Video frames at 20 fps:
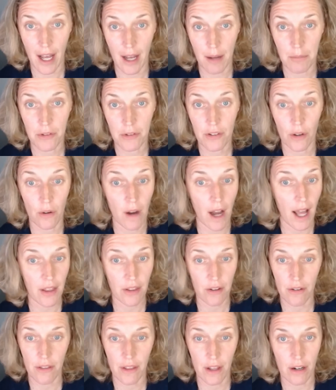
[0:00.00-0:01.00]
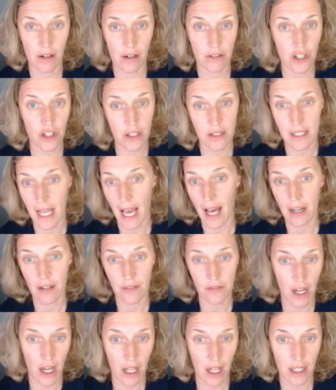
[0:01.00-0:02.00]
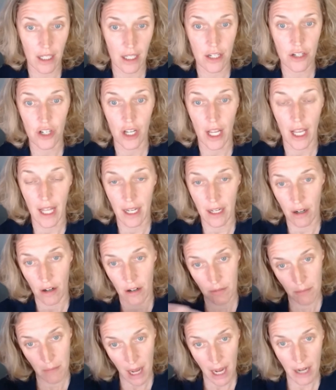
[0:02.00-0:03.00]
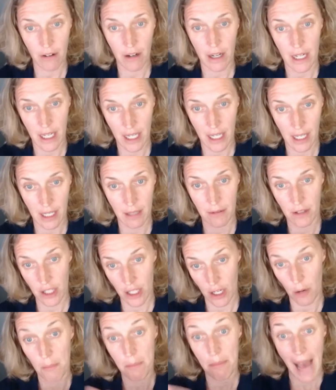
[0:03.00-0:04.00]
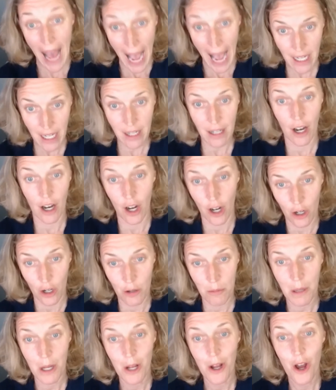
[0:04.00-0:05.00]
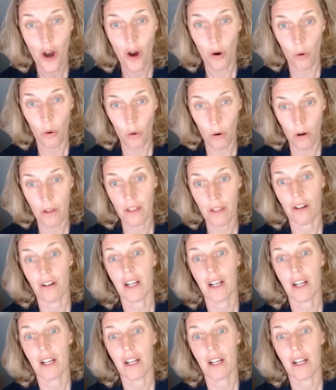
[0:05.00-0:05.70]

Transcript: So either they're just out of college and are migrating, back home, or they're